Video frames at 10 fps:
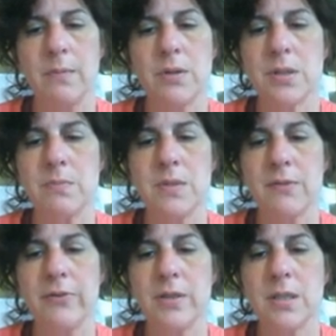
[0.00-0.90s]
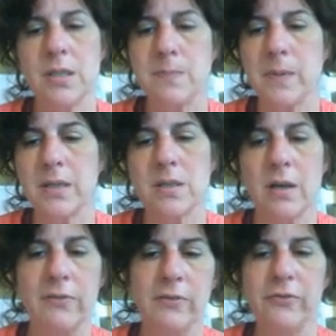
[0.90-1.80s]
There's some differences based
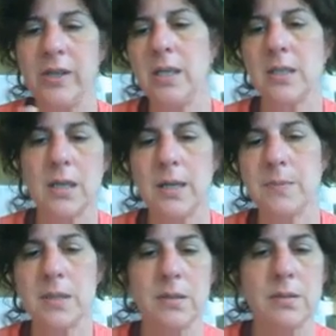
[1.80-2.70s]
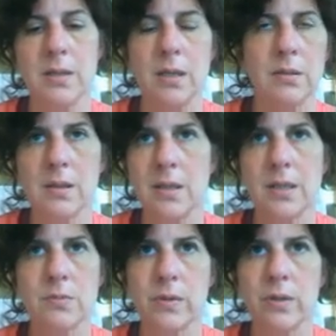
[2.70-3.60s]
off of feeding types and
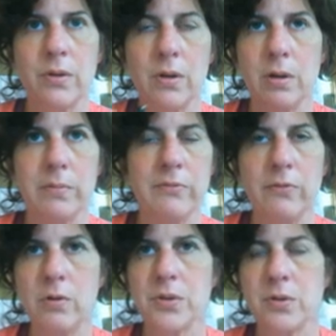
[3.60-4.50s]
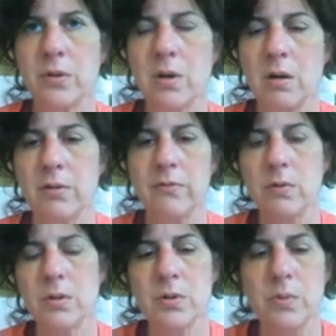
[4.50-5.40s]
things, whether they're herbivores or they're
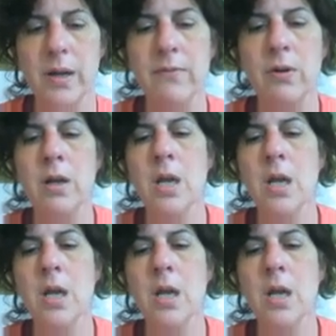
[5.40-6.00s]
carnivores or whatever.